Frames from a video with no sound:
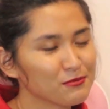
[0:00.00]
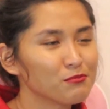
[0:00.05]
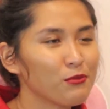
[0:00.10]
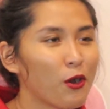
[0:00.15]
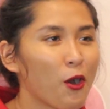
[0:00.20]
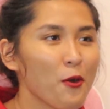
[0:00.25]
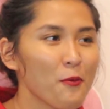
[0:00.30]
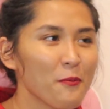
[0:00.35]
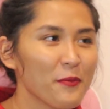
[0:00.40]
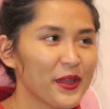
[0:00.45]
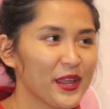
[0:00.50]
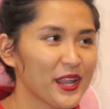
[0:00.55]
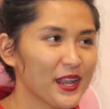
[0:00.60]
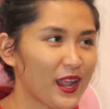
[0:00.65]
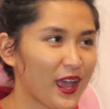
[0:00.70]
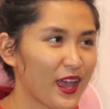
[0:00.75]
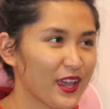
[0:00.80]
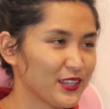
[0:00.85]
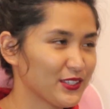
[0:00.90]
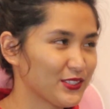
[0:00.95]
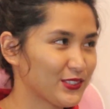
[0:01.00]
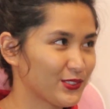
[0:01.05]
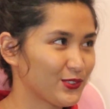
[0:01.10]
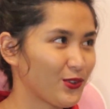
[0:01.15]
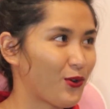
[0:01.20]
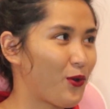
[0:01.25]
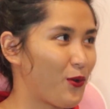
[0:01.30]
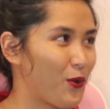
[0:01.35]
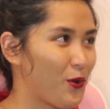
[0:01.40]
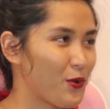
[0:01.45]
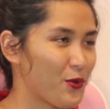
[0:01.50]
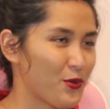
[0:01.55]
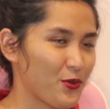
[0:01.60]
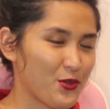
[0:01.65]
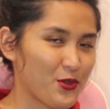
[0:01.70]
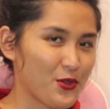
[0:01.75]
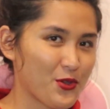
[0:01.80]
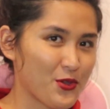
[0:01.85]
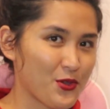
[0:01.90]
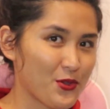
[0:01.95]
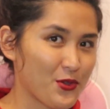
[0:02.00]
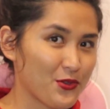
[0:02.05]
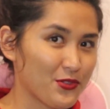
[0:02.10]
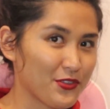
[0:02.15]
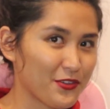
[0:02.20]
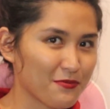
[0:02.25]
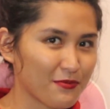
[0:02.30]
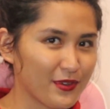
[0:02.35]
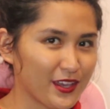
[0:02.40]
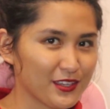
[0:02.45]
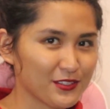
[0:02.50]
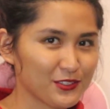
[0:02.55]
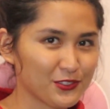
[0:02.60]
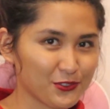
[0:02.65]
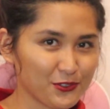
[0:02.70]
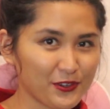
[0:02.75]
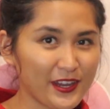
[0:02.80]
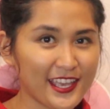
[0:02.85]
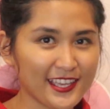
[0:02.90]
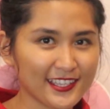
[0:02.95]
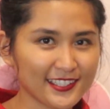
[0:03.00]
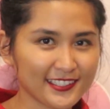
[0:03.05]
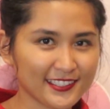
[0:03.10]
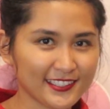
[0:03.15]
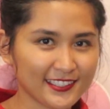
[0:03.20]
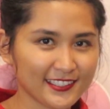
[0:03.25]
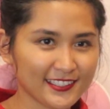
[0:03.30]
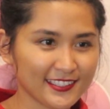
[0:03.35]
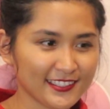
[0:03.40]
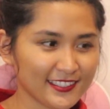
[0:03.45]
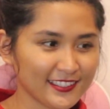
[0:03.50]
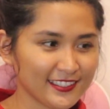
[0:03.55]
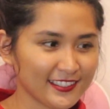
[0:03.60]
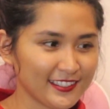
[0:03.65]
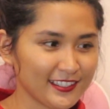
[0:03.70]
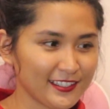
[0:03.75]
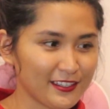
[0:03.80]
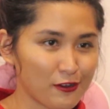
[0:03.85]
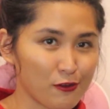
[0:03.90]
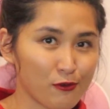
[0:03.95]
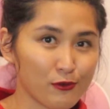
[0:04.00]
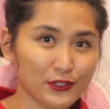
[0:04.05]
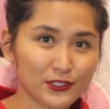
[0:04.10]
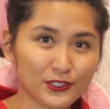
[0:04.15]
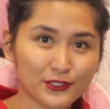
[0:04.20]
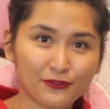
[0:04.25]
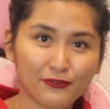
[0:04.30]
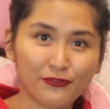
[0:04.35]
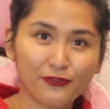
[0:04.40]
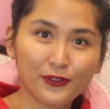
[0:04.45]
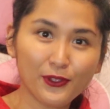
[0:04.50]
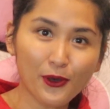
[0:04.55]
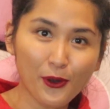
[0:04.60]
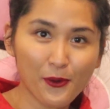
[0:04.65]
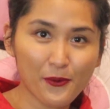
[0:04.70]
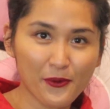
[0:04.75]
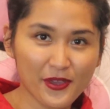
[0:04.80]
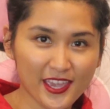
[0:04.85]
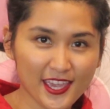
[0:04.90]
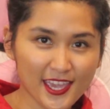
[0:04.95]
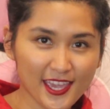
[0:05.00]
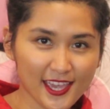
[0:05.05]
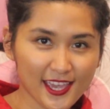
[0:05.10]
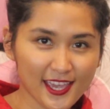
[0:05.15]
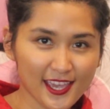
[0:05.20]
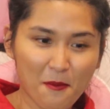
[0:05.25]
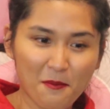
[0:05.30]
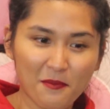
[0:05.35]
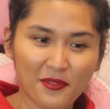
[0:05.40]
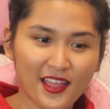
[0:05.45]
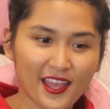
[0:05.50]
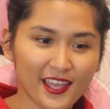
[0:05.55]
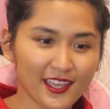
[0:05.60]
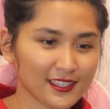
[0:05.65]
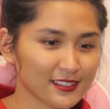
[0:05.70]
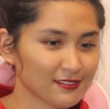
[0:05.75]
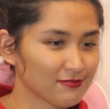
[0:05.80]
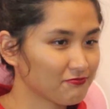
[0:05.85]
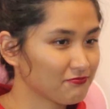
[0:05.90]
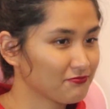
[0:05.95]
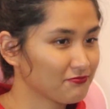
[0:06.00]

The moment I saw that my dress was flowy, I'm like,